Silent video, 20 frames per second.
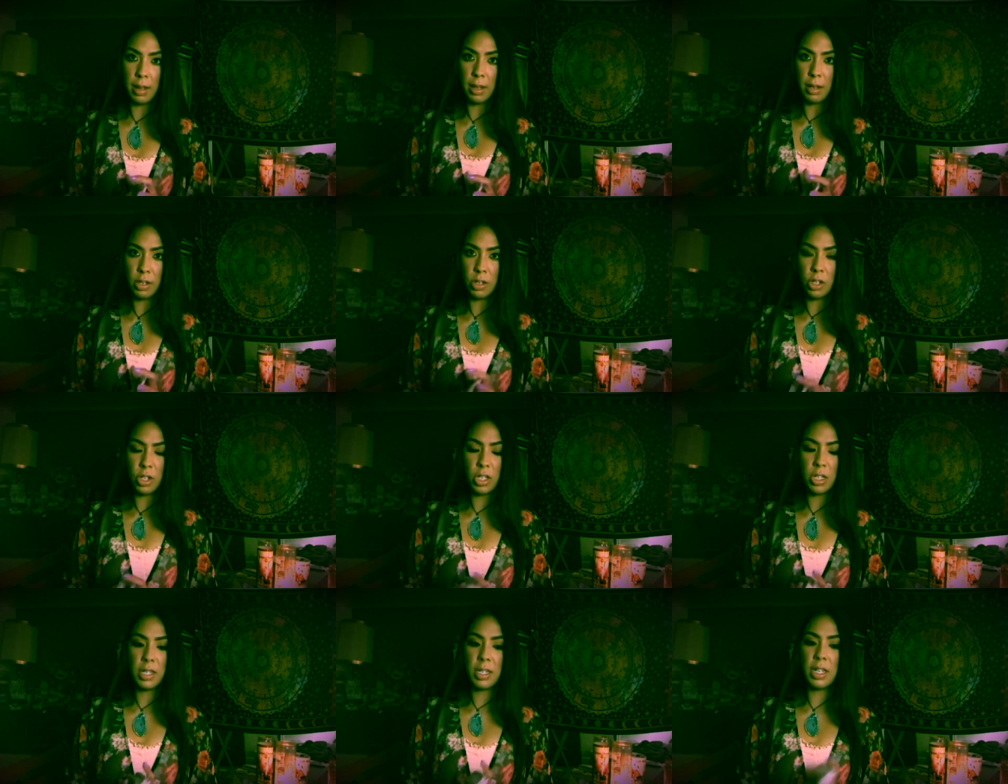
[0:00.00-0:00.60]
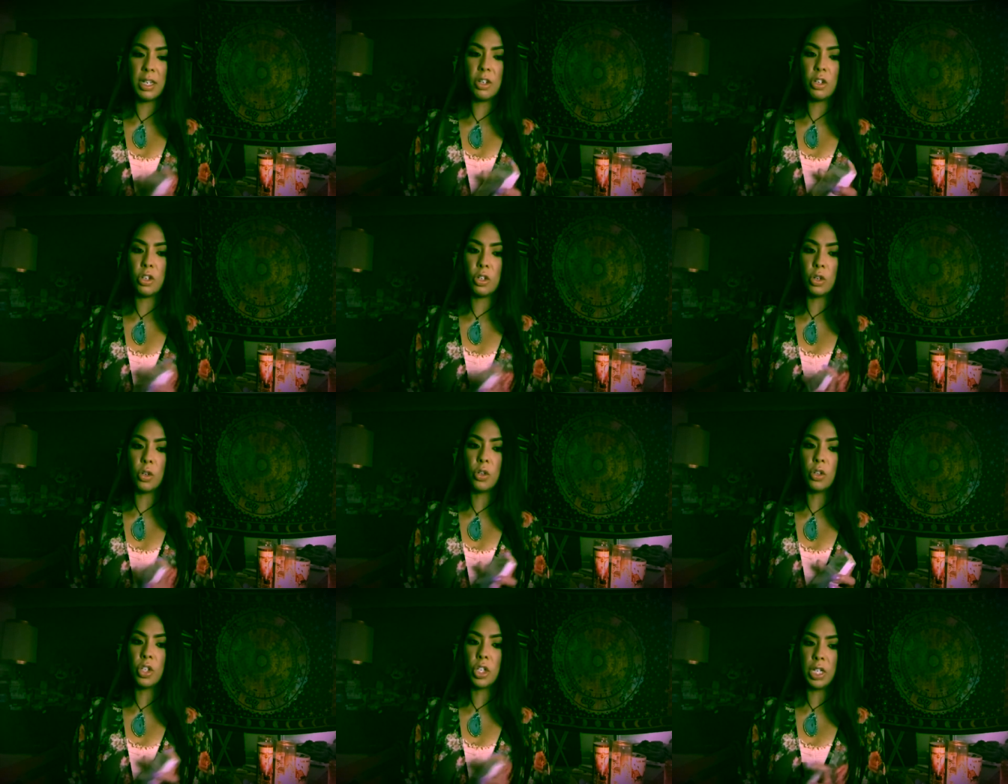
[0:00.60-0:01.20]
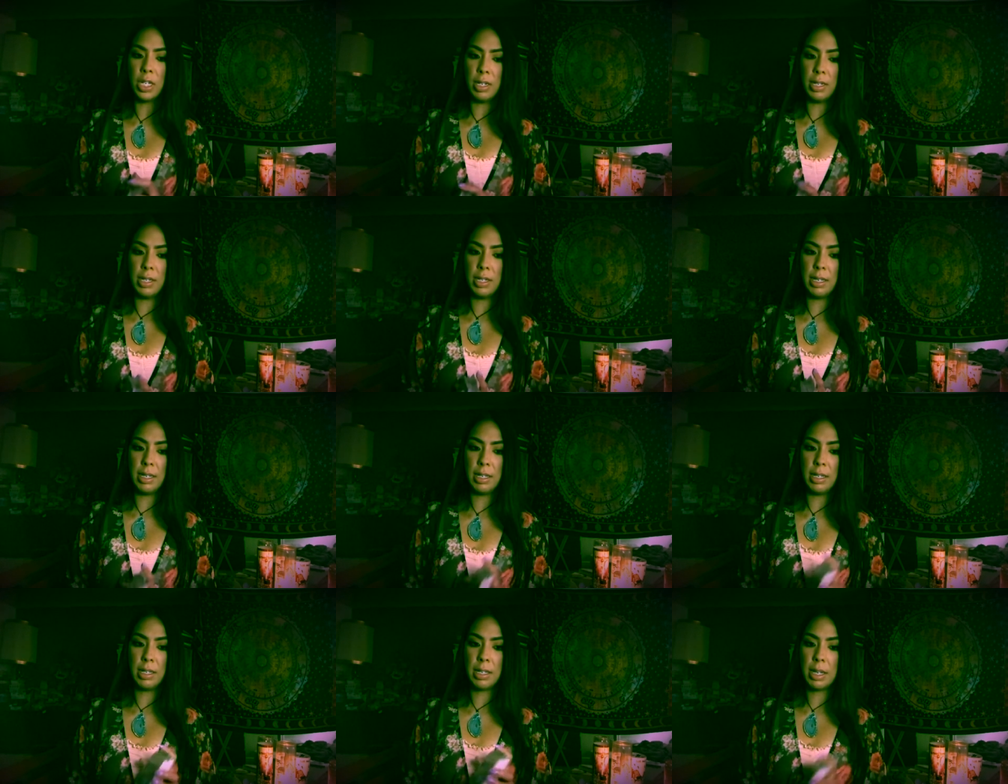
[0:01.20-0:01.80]
There's just
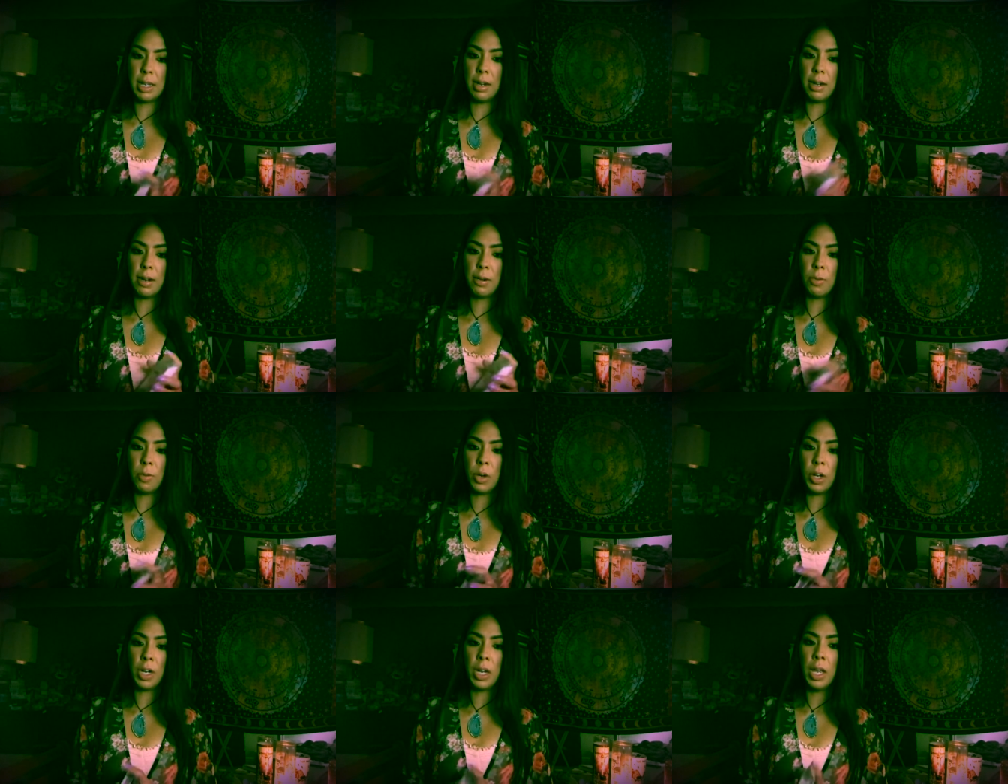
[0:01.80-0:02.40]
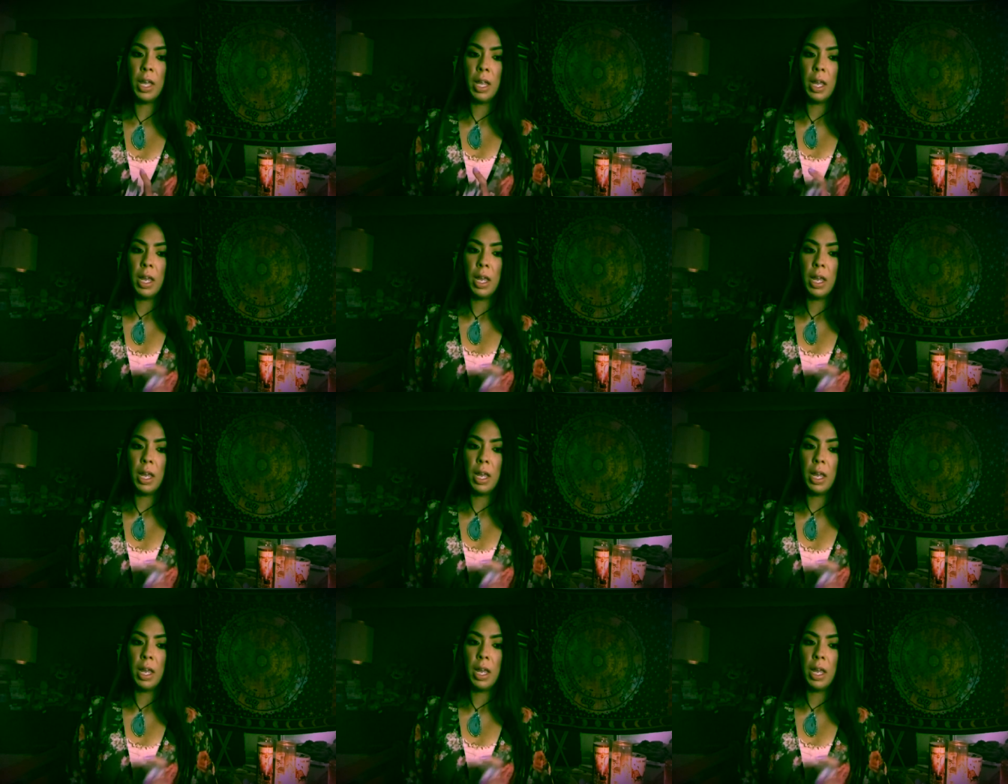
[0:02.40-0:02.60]
indulgences here where